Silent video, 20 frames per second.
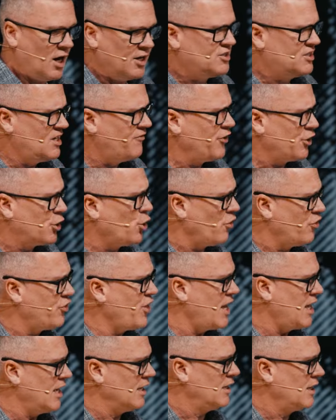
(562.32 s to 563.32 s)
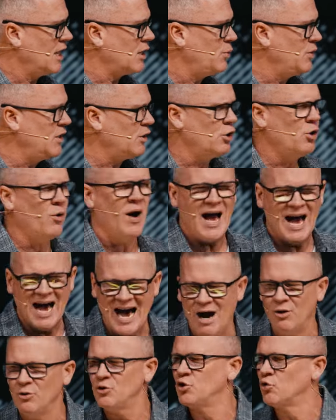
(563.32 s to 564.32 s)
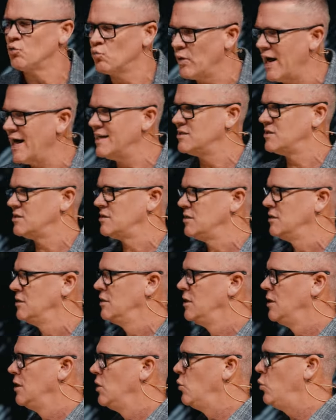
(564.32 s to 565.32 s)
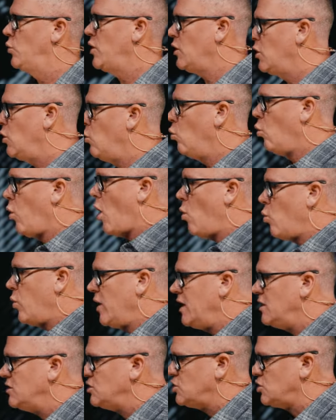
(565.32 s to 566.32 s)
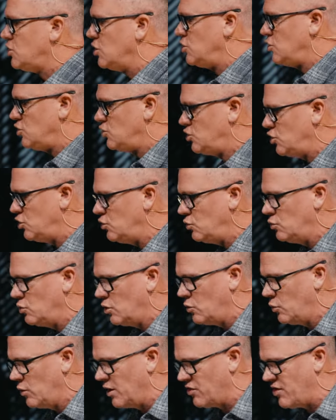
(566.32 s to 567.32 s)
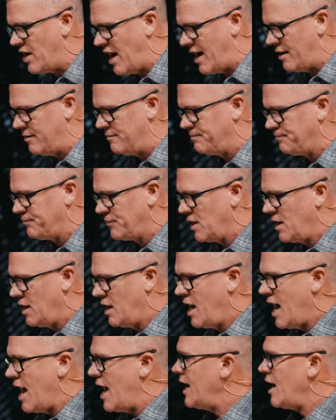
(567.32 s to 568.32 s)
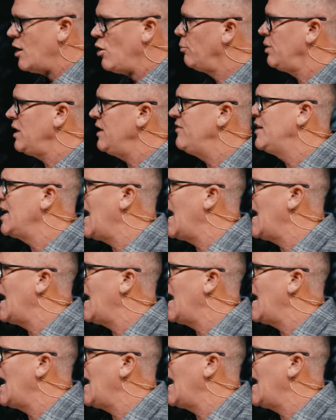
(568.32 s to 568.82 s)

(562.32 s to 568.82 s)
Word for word: a difficult thing. Like, we don't know how to rest we don't know what we should do with that. And I don't believe